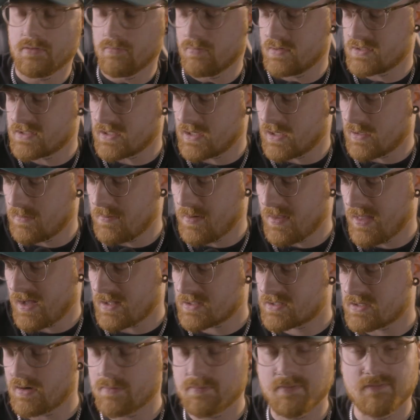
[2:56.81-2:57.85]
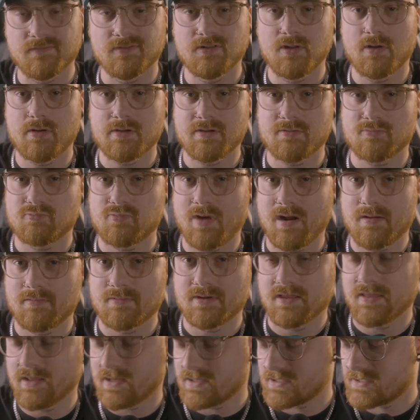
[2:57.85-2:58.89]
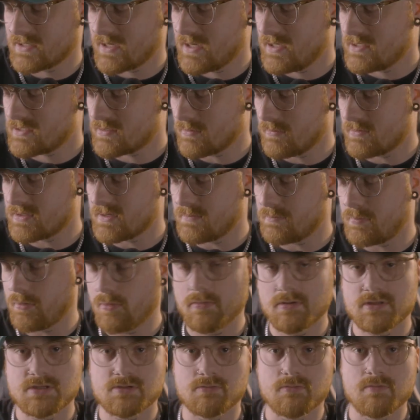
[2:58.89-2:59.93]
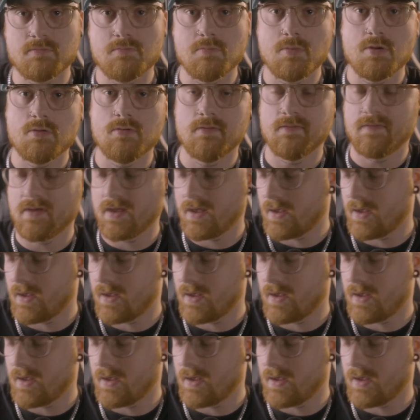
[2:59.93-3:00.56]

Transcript: There isn't going to be that type of light around in that scene, so it was important to remove